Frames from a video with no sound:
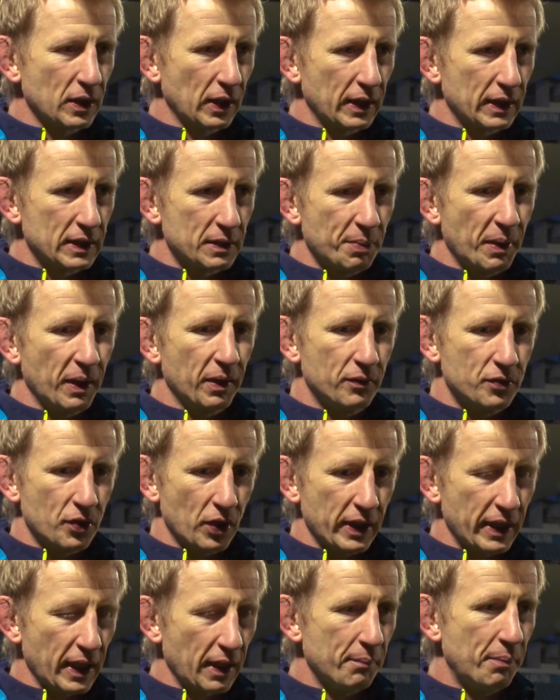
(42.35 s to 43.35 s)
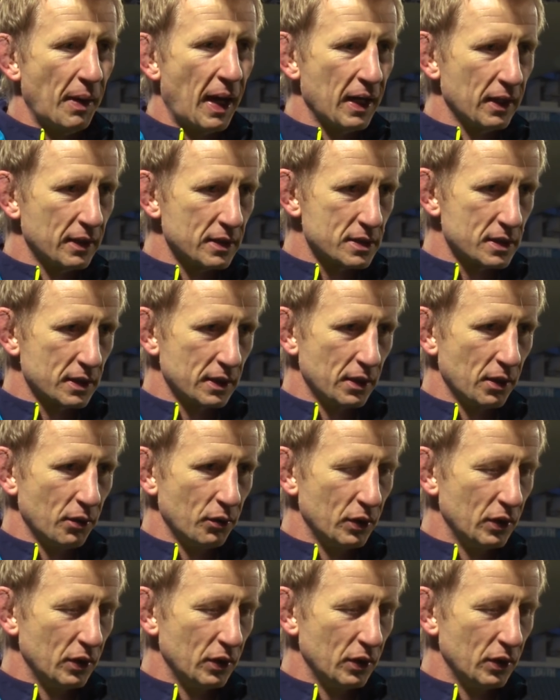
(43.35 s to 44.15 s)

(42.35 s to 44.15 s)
like, it's about trying to get a balance, you know.